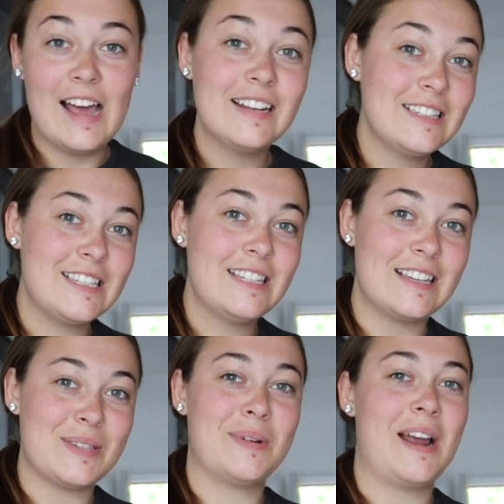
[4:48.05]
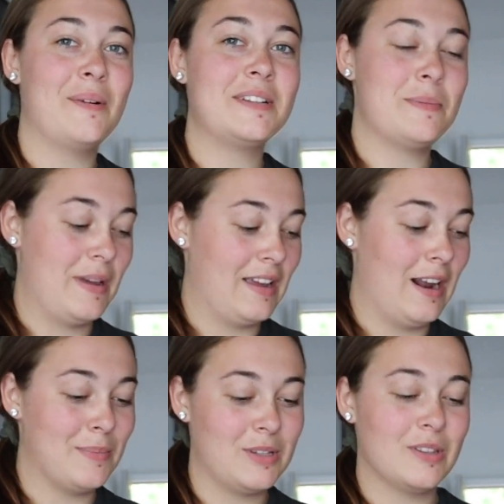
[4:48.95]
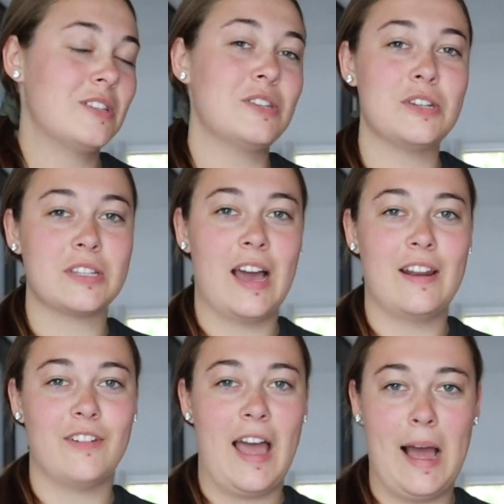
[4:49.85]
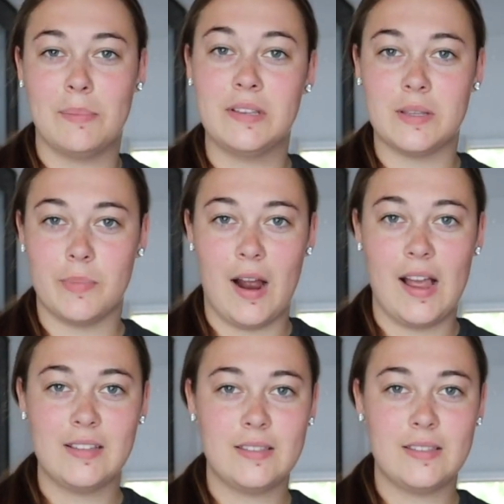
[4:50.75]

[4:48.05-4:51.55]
I didn't see this when I went to pick it up, so this is just kind of a happy surprise.